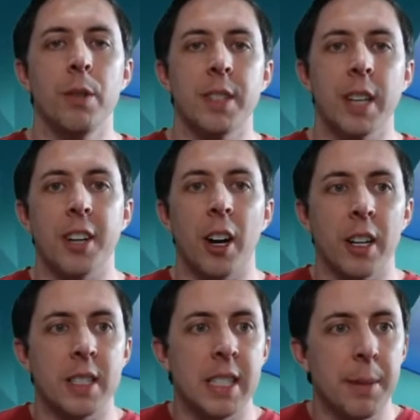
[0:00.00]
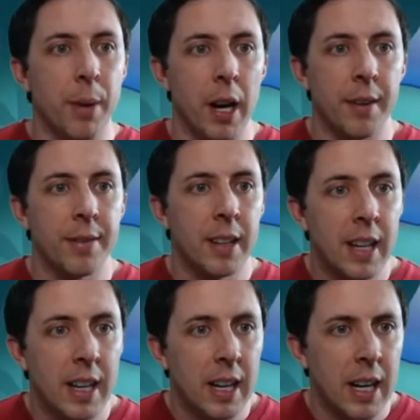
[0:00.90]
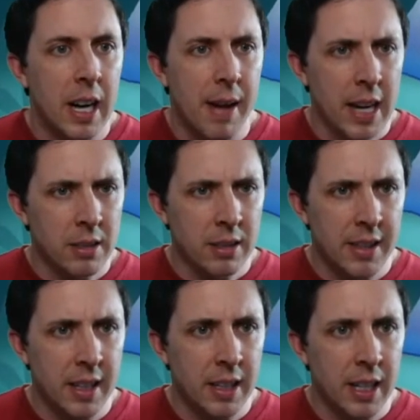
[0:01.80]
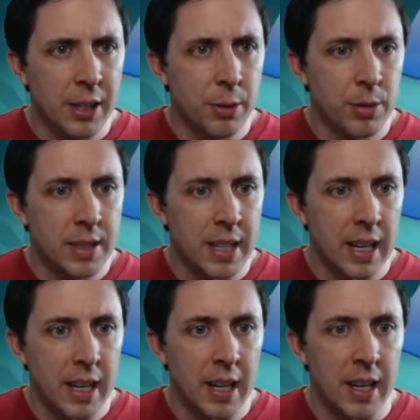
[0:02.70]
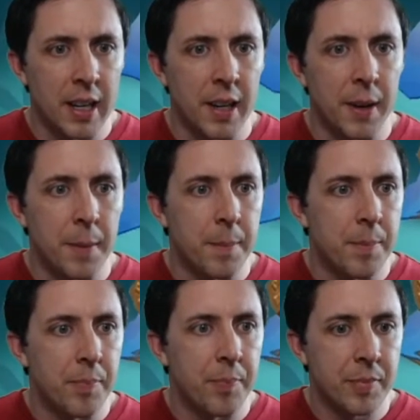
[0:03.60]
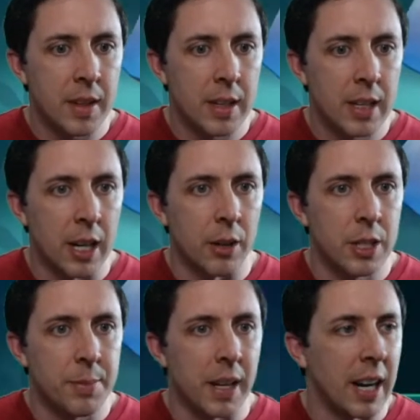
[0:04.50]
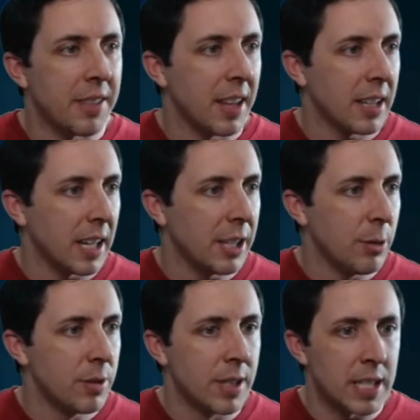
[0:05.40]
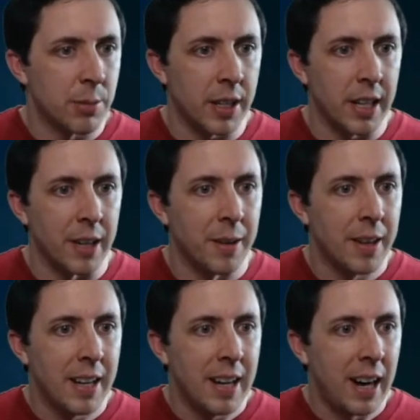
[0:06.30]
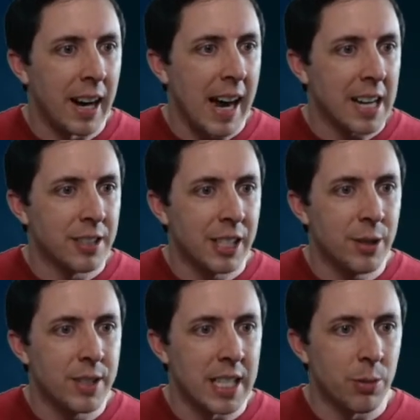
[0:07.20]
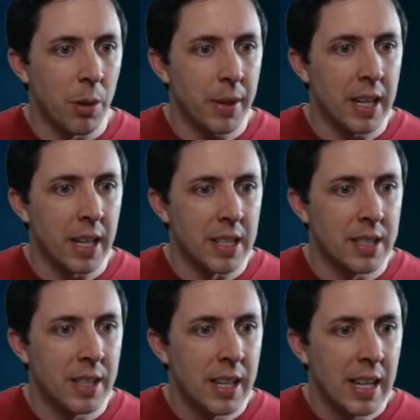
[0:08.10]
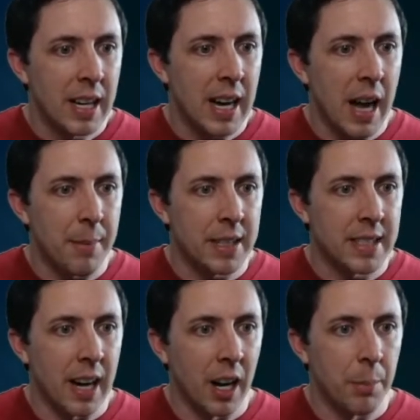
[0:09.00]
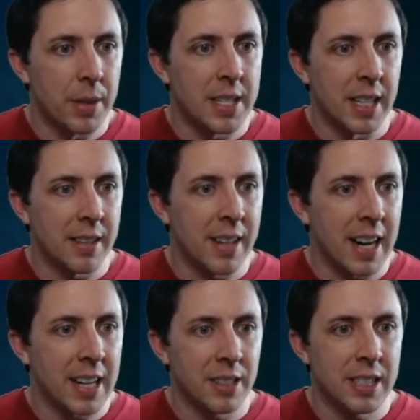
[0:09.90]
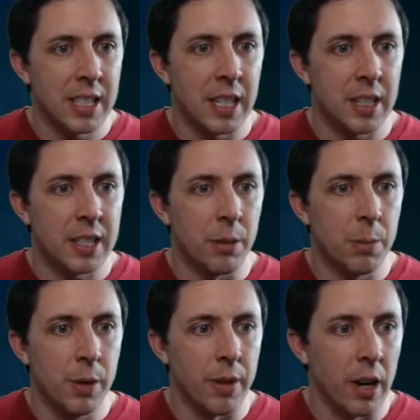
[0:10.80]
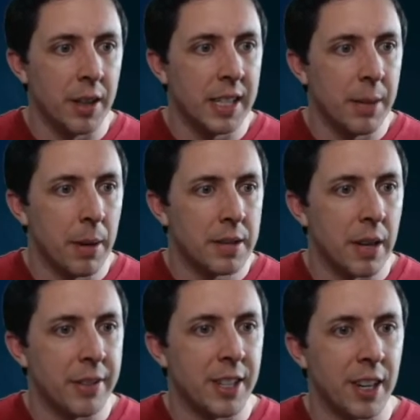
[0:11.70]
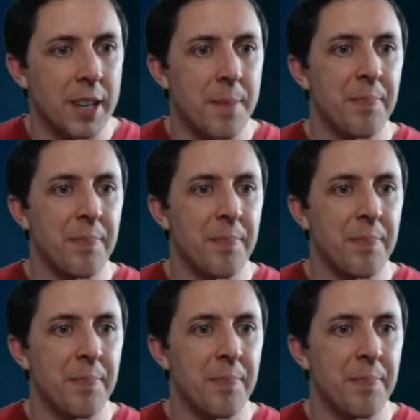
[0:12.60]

a target's debuff. Actually, I think I used, here, this minute. I think I used this one here. I actually used this one because it's 100% actually to remove all the debuffs of a target.